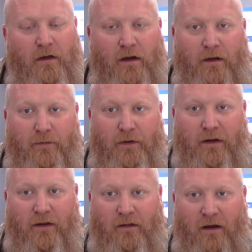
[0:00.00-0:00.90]
I didn't put
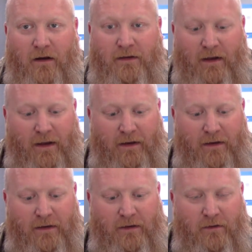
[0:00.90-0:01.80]
any Loctite
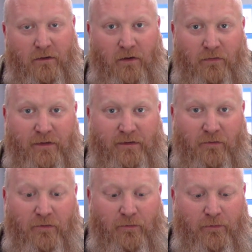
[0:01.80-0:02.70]
in here on the
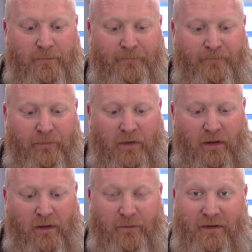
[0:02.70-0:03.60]
screw.
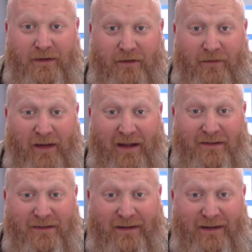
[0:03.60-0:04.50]
I'm going to see if I
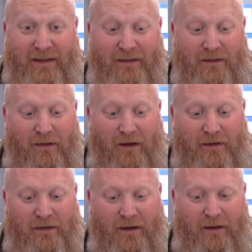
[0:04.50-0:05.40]
actually need the
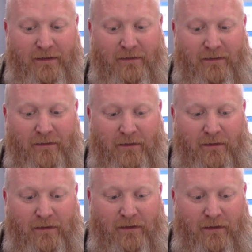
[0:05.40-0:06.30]
Loctite
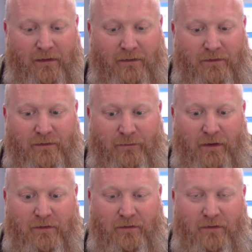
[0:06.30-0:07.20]
uh, just to
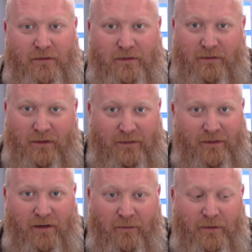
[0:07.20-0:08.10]
make sure it
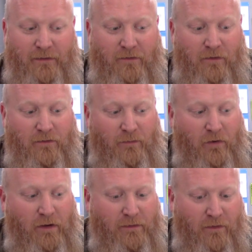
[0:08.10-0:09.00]
doesn't come unscrewed the
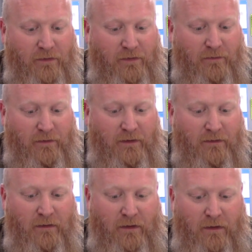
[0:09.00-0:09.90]
more I start shooting.
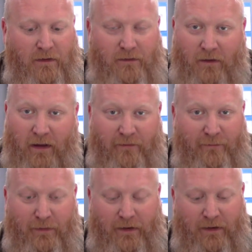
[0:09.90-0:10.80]
So I
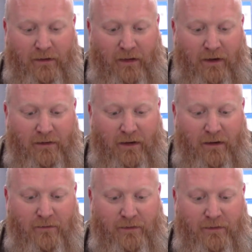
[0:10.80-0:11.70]
haven't put any
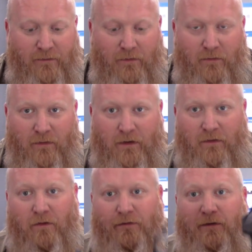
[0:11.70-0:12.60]
Loctite on the screw. I don't
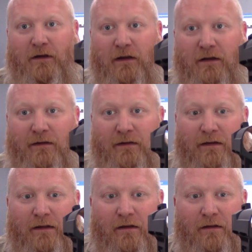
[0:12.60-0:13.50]
know if you can kind of
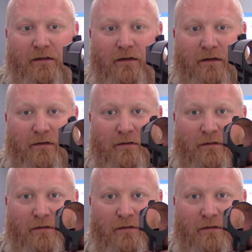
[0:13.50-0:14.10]
see down in there.